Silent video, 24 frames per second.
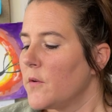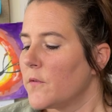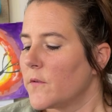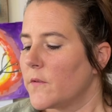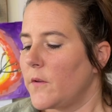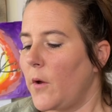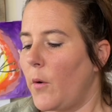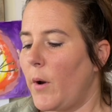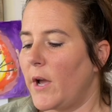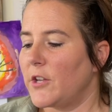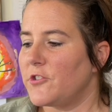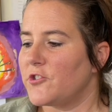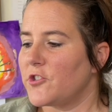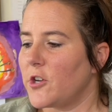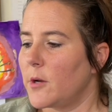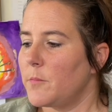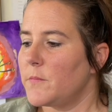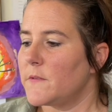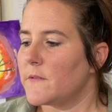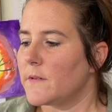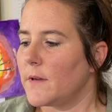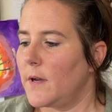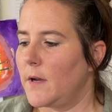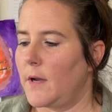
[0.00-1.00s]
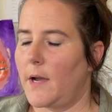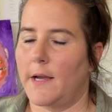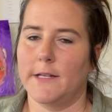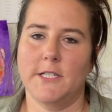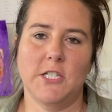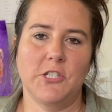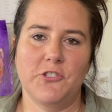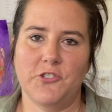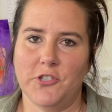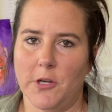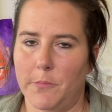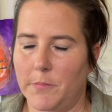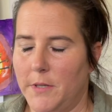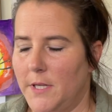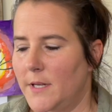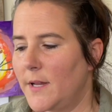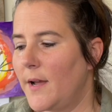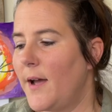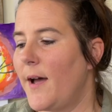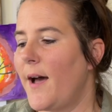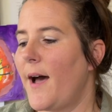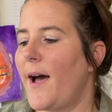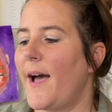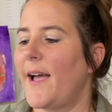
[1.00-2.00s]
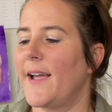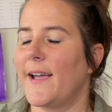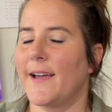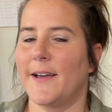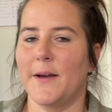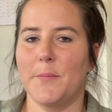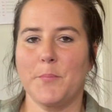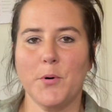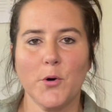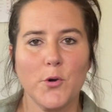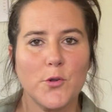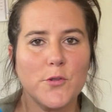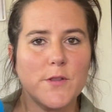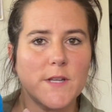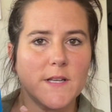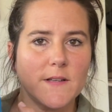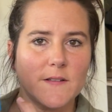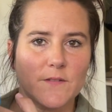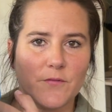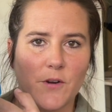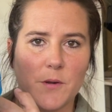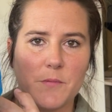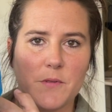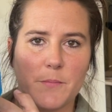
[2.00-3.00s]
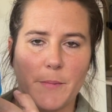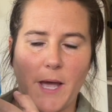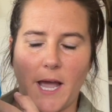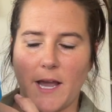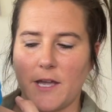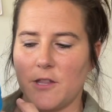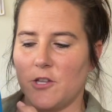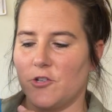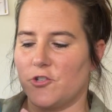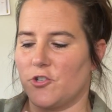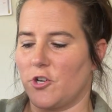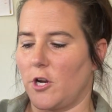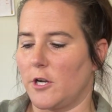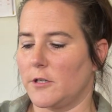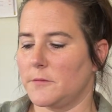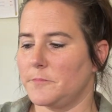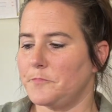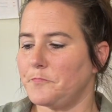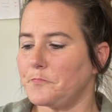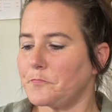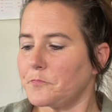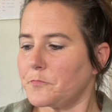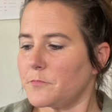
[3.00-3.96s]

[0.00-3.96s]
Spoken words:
So I didn't jump in. I pulled these from the back of the truck.